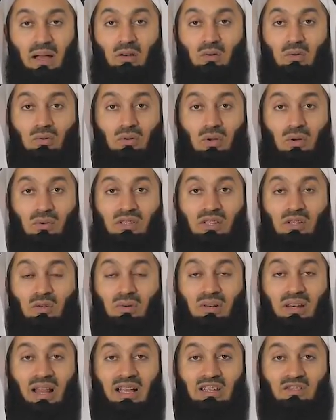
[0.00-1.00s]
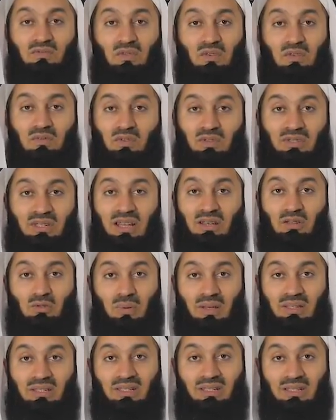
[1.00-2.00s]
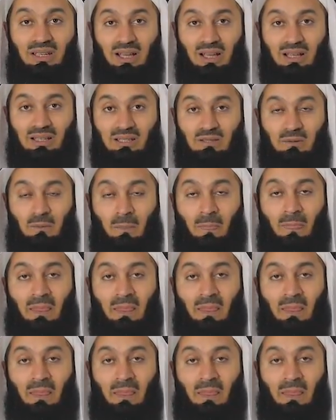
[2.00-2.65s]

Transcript: and who knows, it could last for you for 10, 20 years.